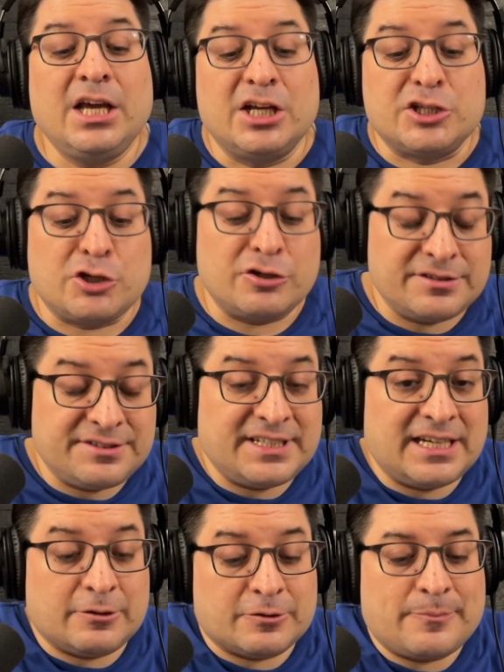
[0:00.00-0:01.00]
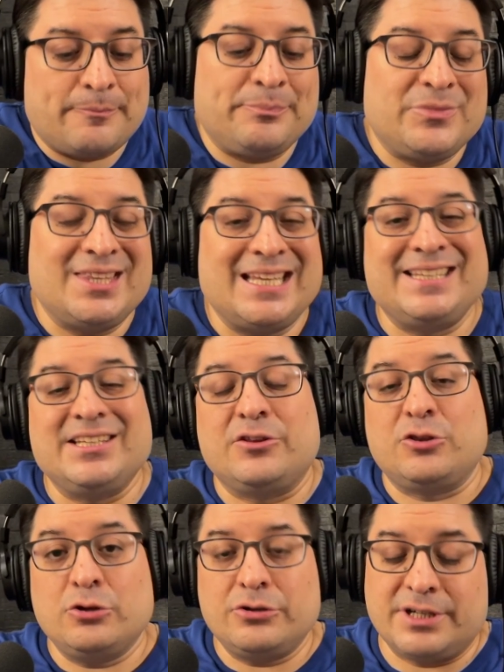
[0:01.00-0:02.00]
Turns out that the
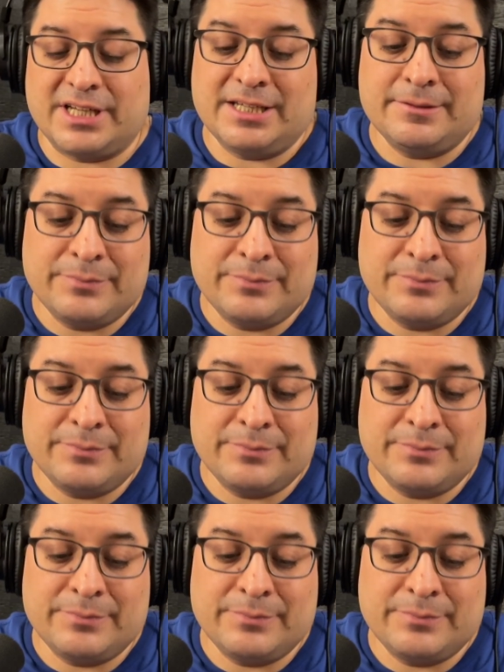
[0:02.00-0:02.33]
Authority